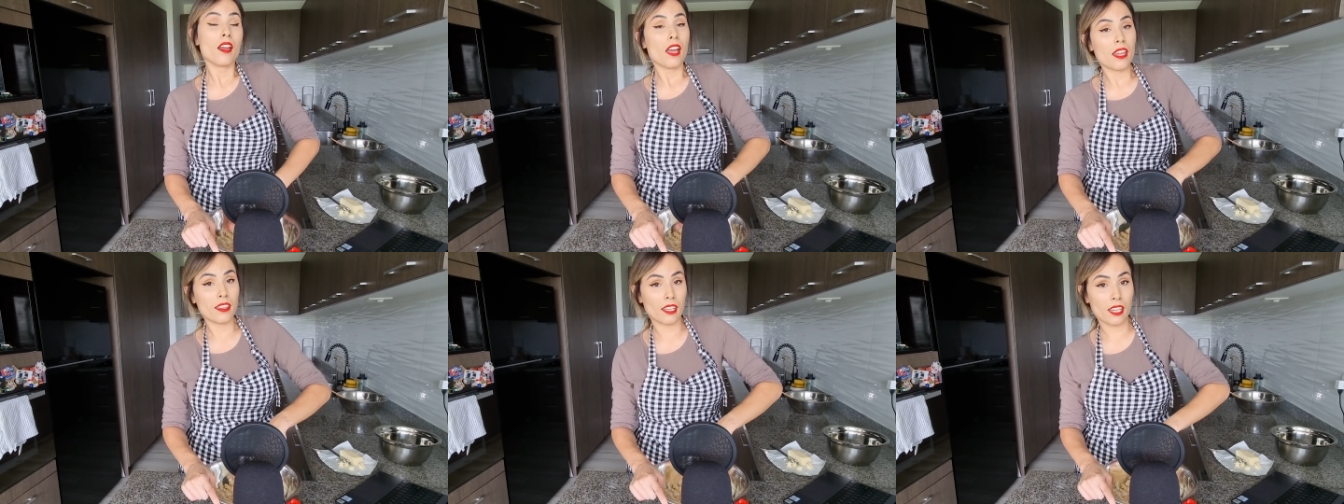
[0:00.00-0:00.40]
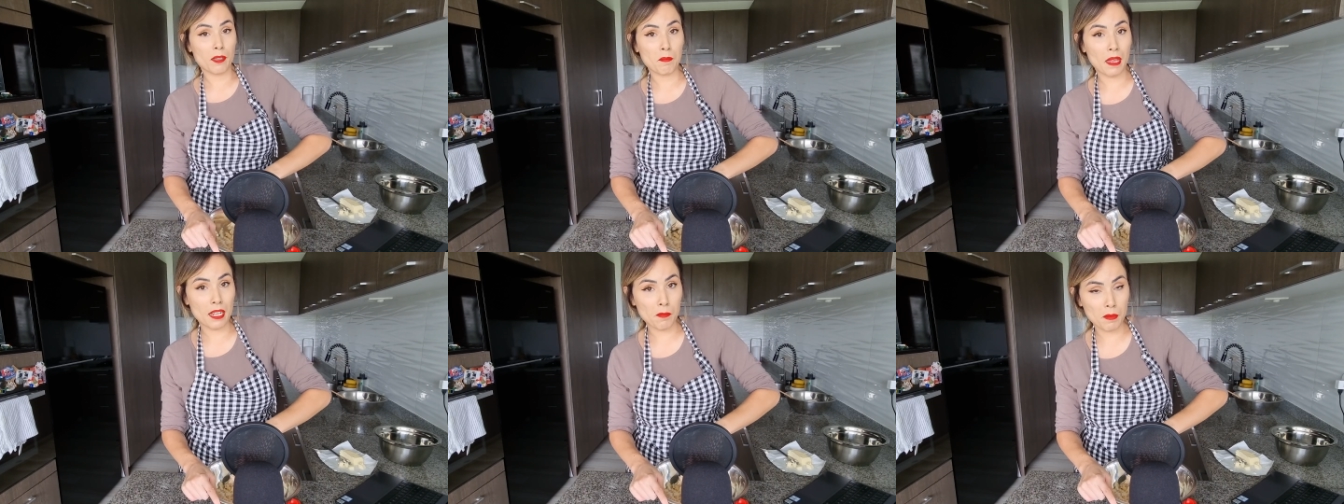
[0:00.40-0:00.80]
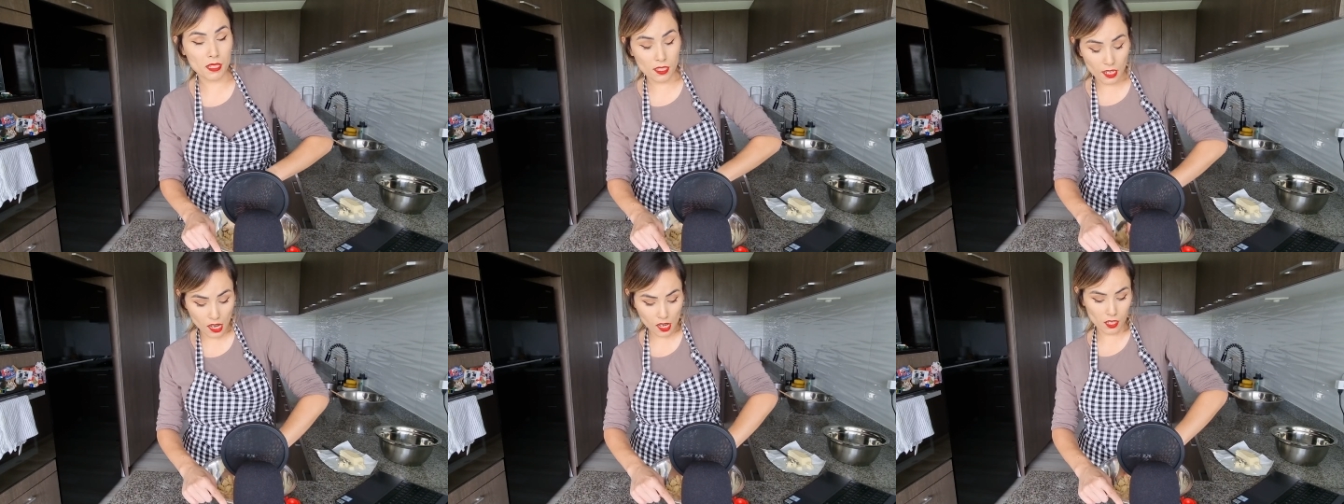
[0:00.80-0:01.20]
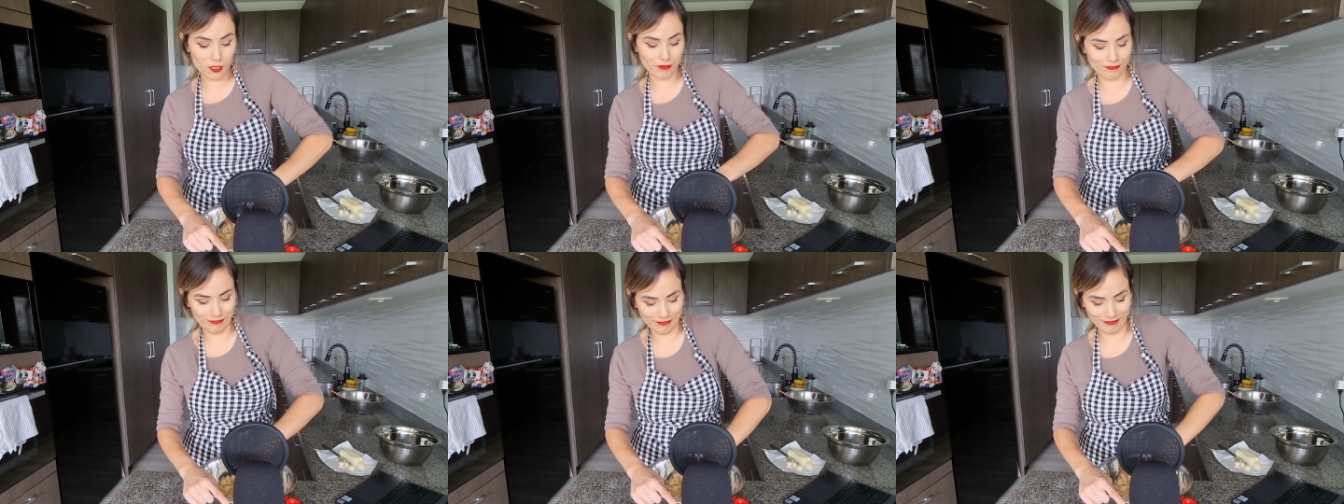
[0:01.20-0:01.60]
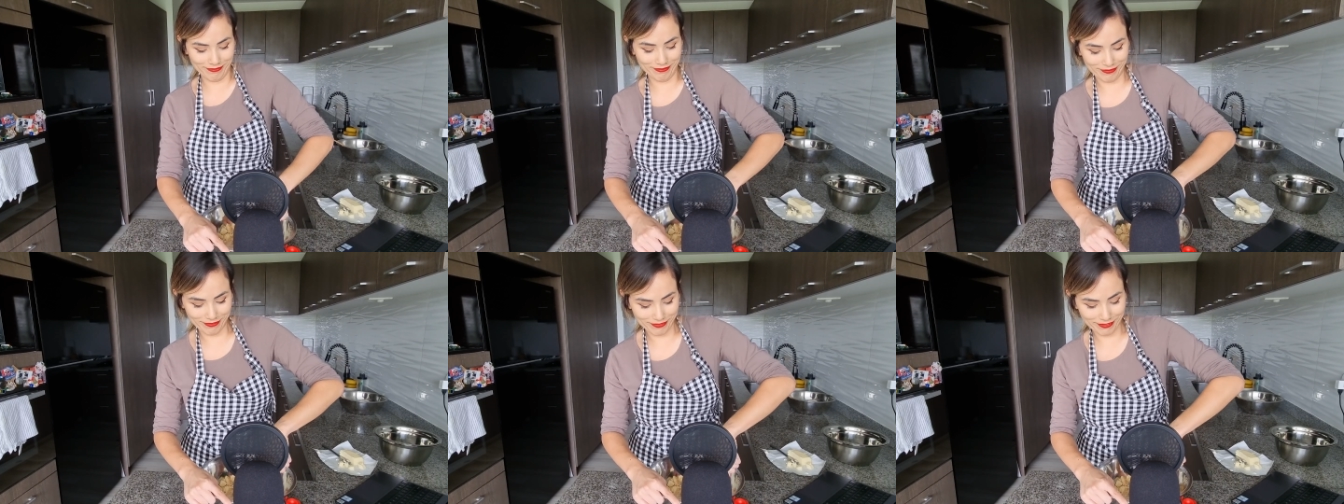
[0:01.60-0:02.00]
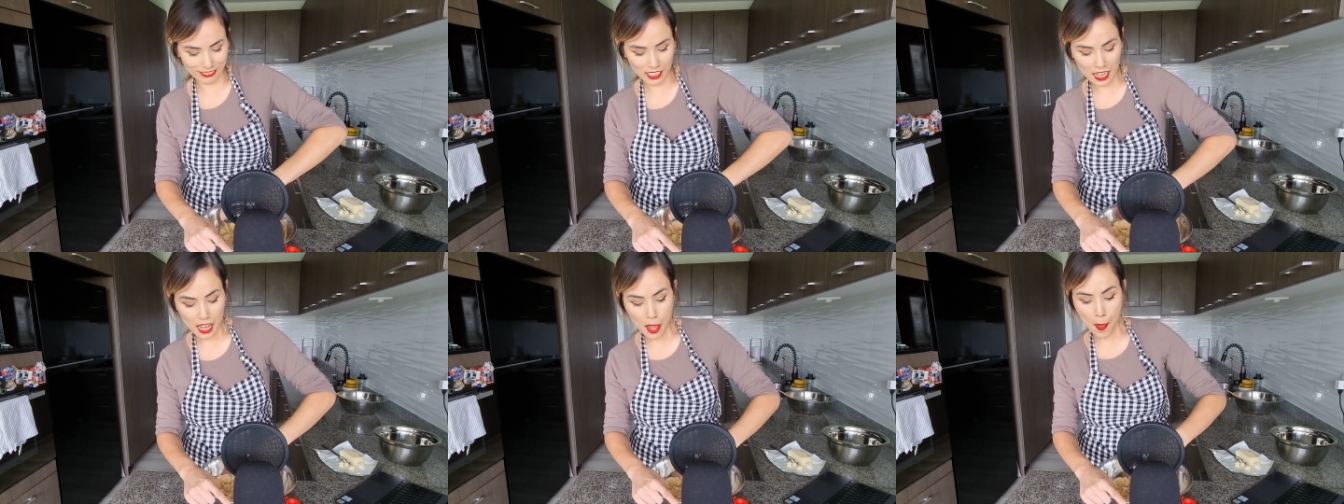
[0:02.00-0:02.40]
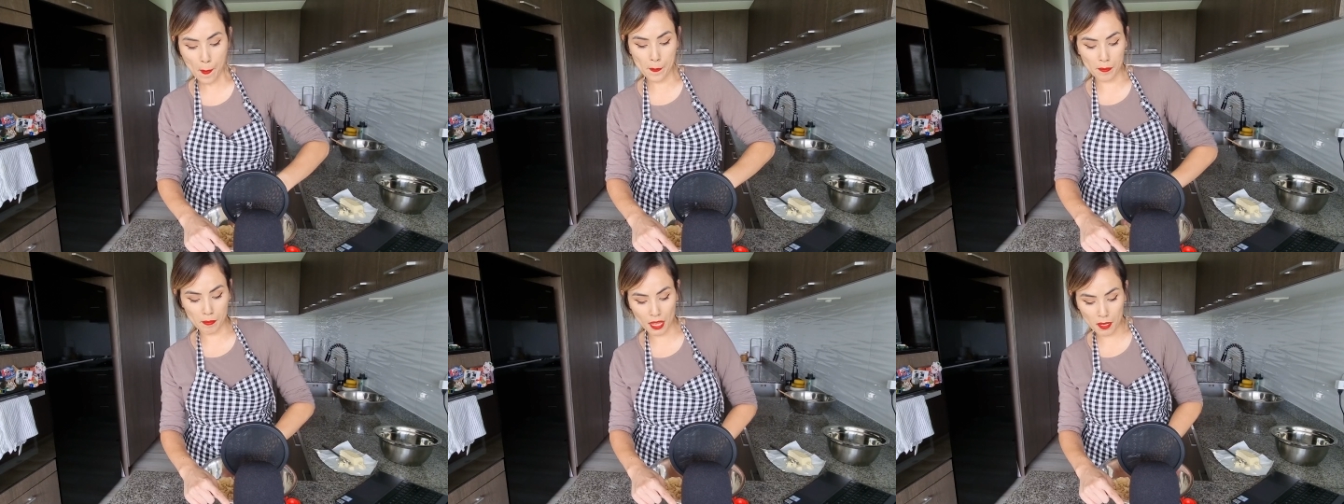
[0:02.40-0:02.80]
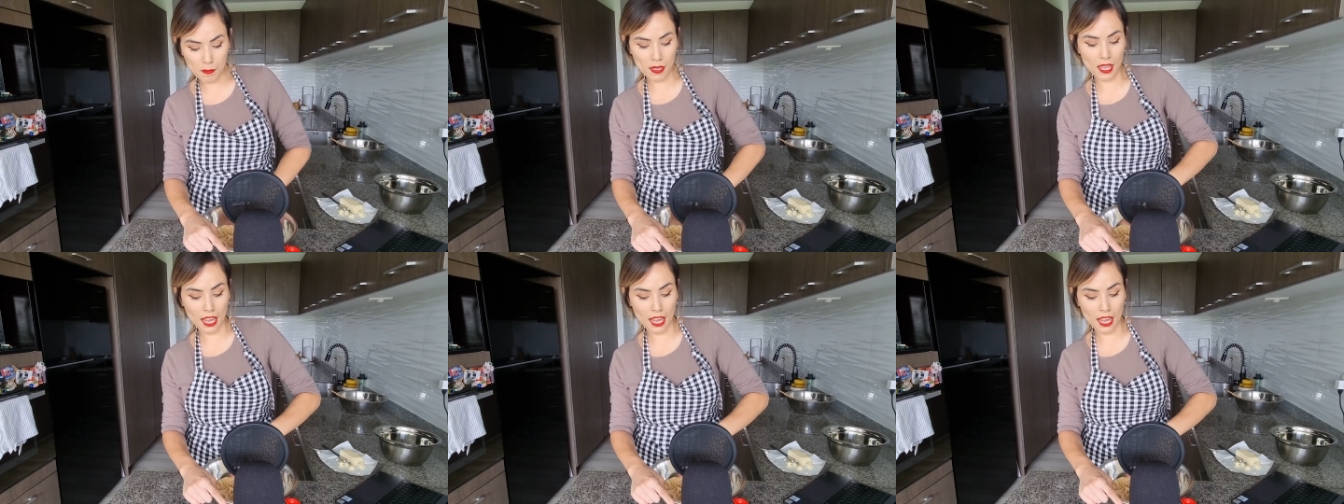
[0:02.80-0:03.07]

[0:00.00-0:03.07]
I think I made a mistake. Maybe